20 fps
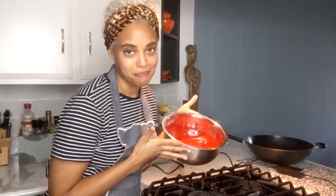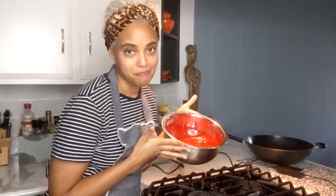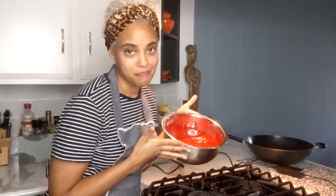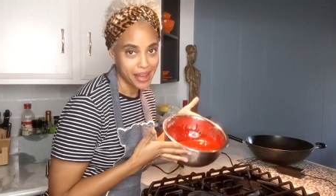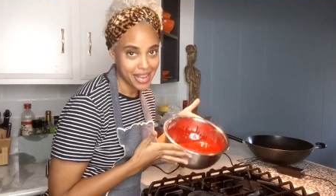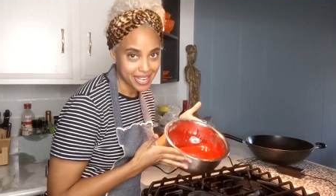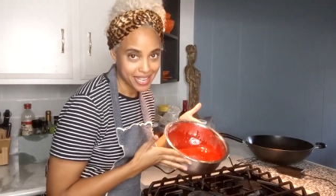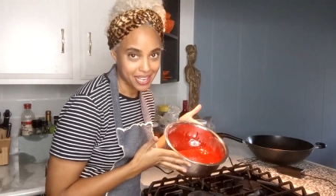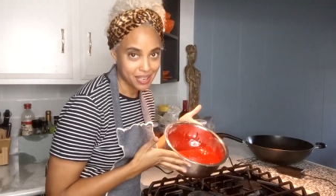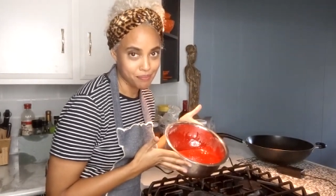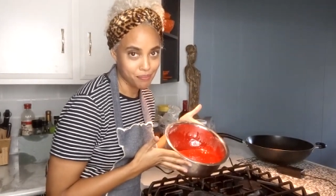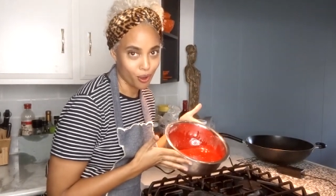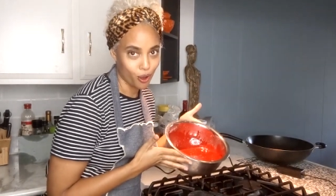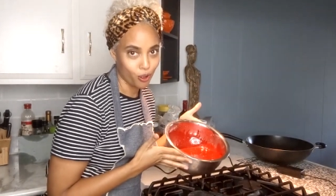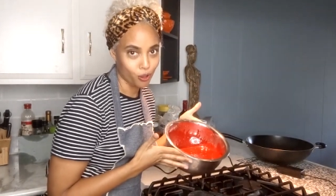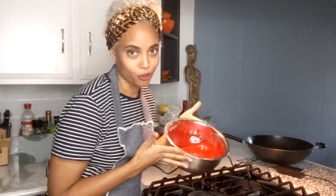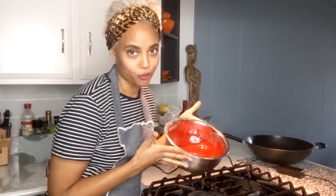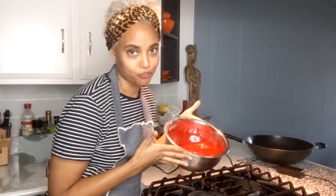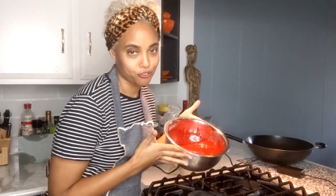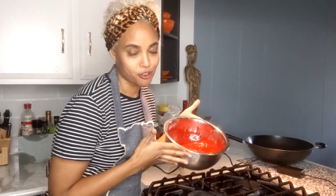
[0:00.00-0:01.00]
baking
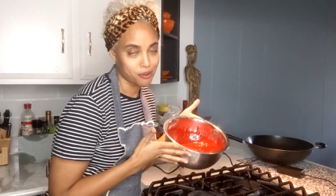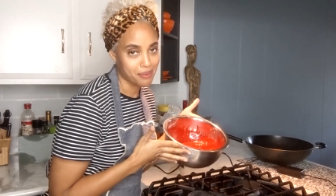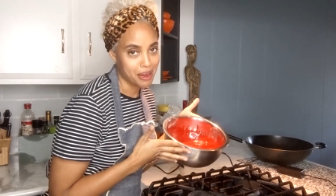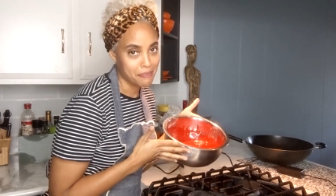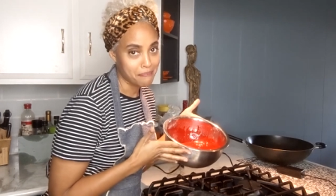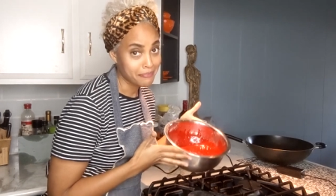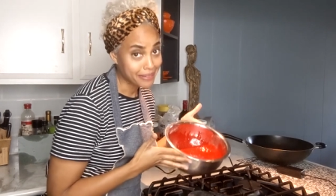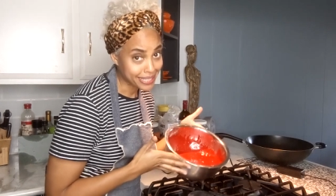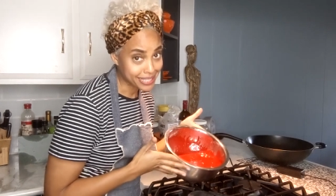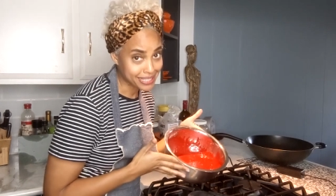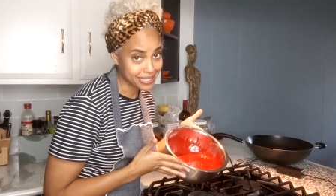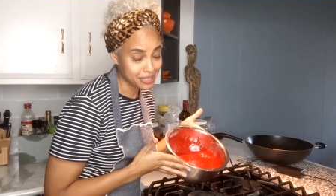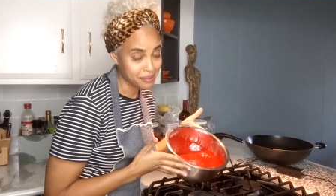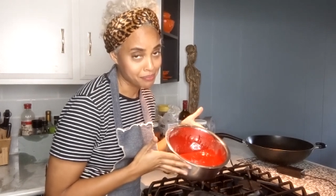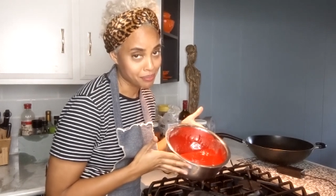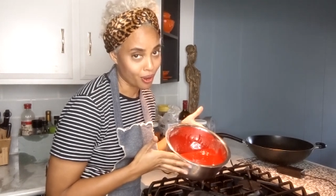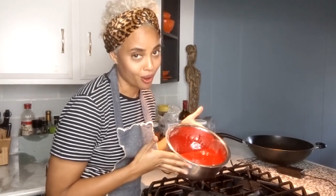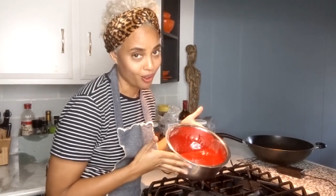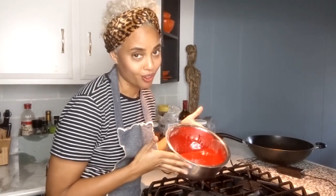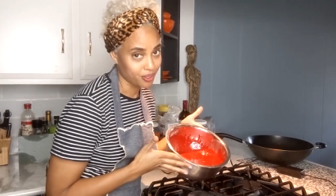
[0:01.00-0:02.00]
bowl for my mixing
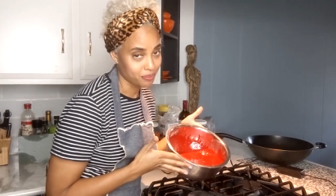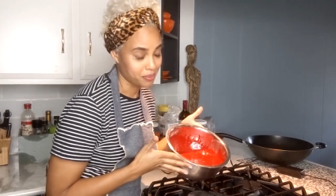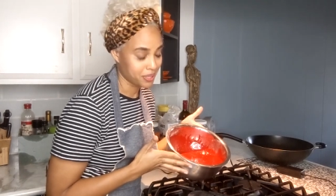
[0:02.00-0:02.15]
bowl